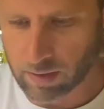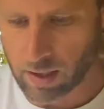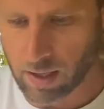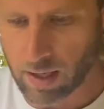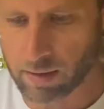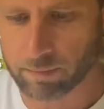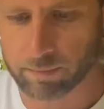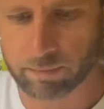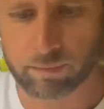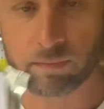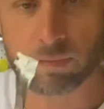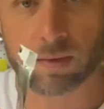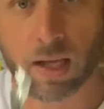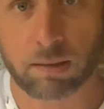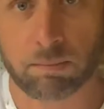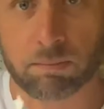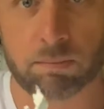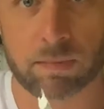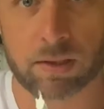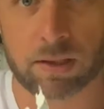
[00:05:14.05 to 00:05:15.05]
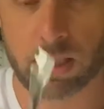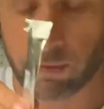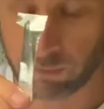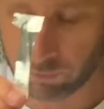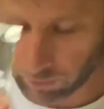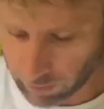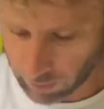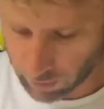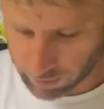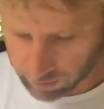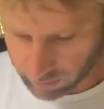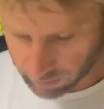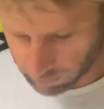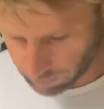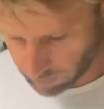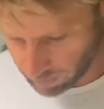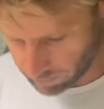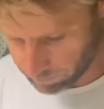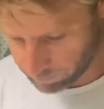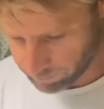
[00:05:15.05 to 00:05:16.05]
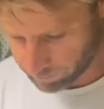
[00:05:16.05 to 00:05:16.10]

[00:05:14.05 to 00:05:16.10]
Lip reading: and that definitely goes in the bin.